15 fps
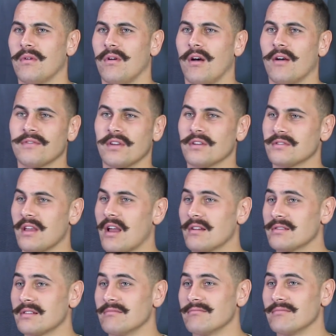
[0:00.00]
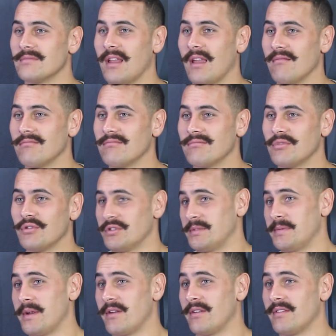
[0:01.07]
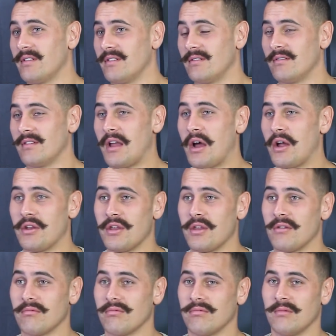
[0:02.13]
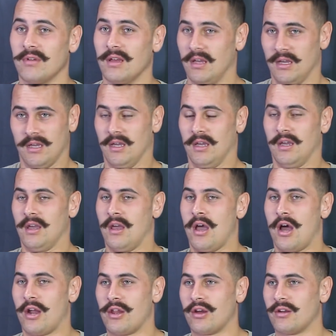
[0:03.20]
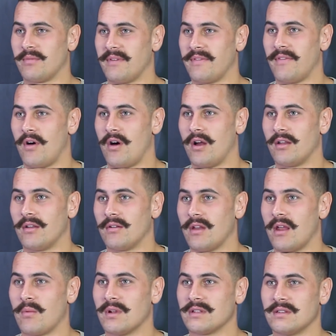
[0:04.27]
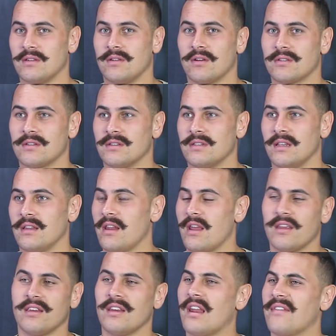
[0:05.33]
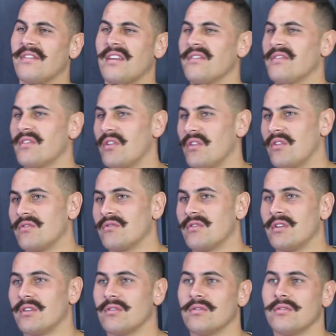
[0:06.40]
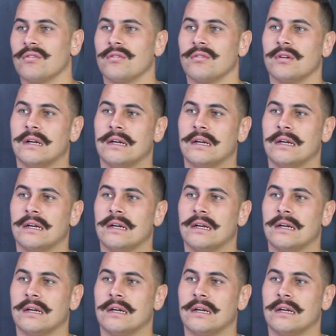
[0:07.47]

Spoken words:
Obviously, I was in good spirits, and I knew I'd be fine. Once the doctor said you didn't have to have surgery, or